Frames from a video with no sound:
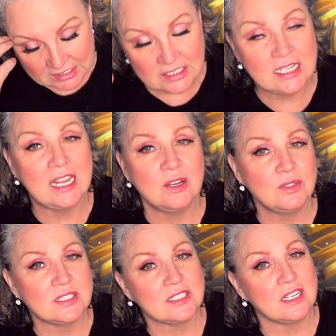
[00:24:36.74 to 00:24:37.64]
And
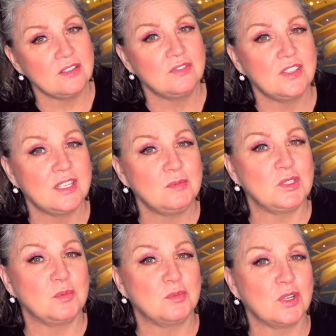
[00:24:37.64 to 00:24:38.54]
now it's time for them
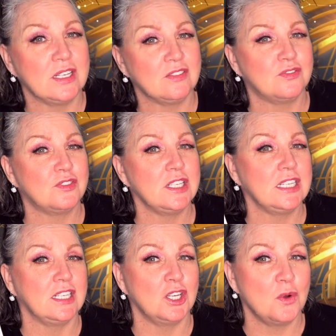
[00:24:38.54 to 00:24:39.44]
to break
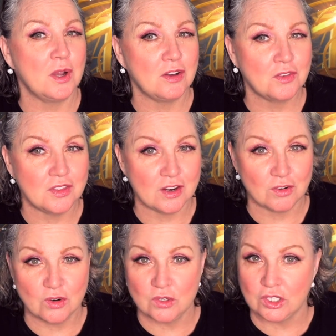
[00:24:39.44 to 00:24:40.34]
free and go out on their
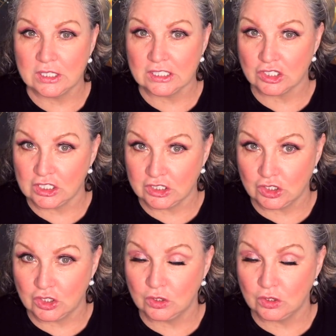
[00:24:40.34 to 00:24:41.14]
own and actually